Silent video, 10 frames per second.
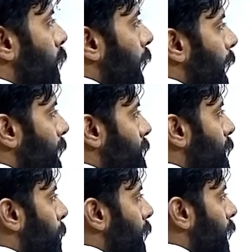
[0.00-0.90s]
And
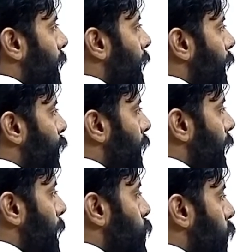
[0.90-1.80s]
similarly, it will
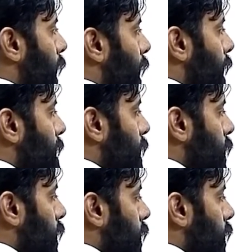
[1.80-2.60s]
keeps on increasing.